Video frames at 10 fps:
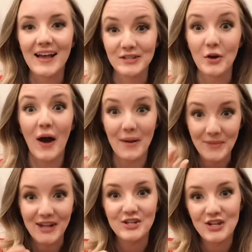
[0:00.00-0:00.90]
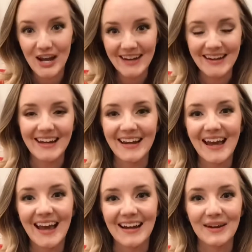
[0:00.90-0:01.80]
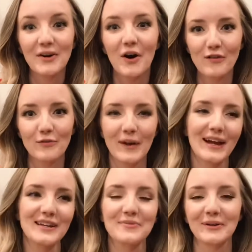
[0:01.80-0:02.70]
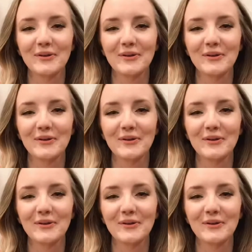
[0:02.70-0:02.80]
So I'm like shaking, and I call for my husband.